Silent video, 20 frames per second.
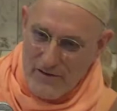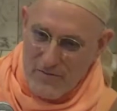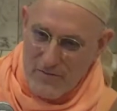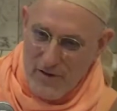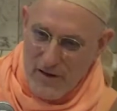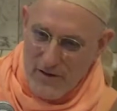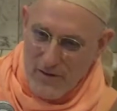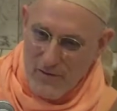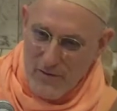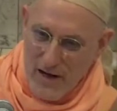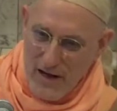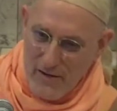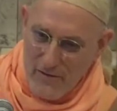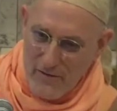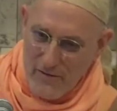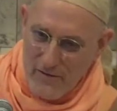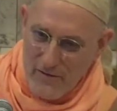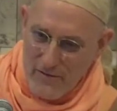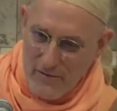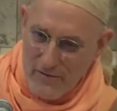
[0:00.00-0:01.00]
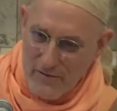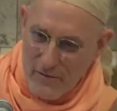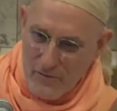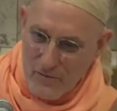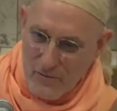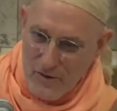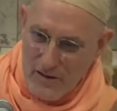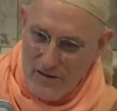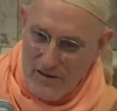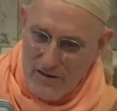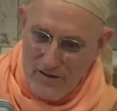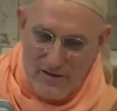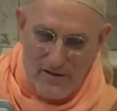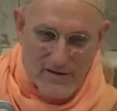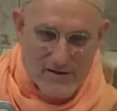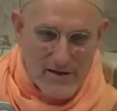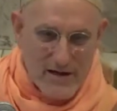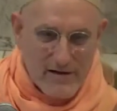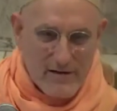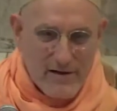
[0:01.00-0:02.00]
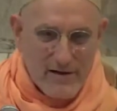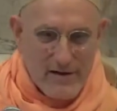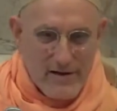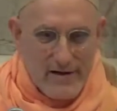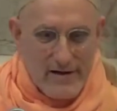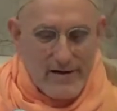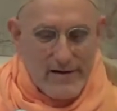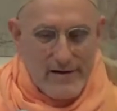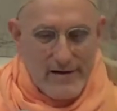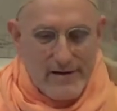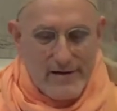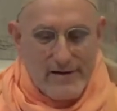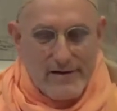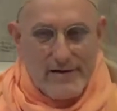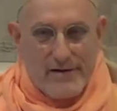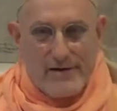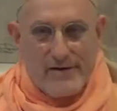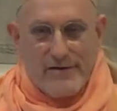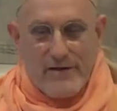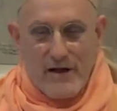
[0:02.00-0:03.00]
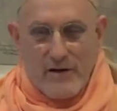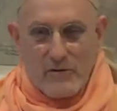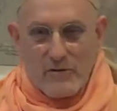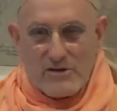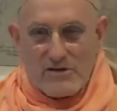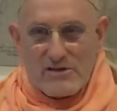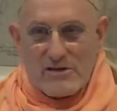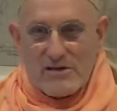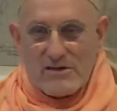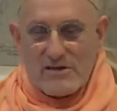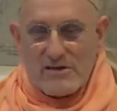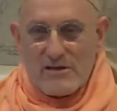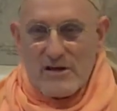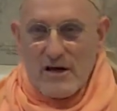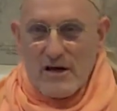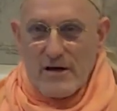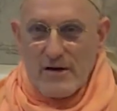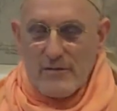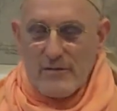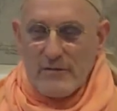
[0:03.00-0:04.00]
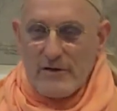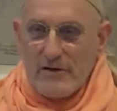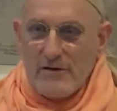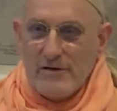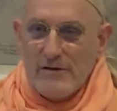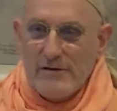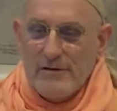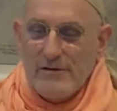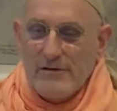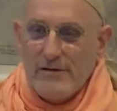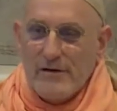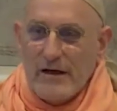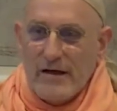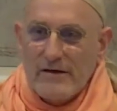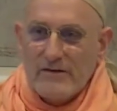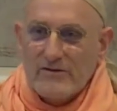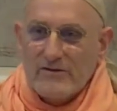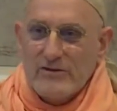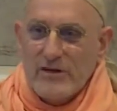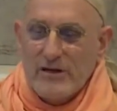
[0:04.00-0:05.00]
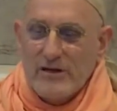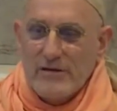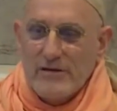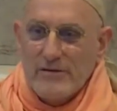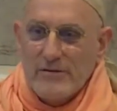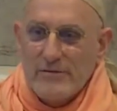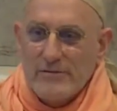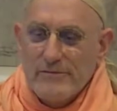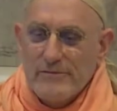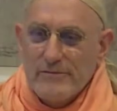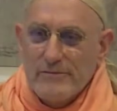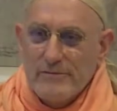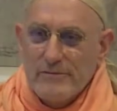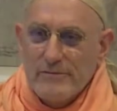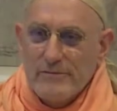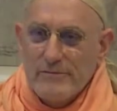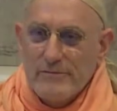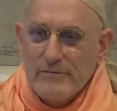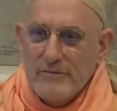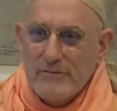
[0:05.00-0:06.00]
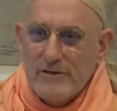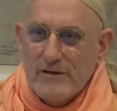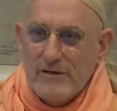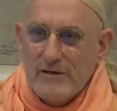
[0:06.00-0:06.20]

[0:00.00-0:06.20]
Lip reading: I don't know if it's been around recently. Is that there was this, how you say?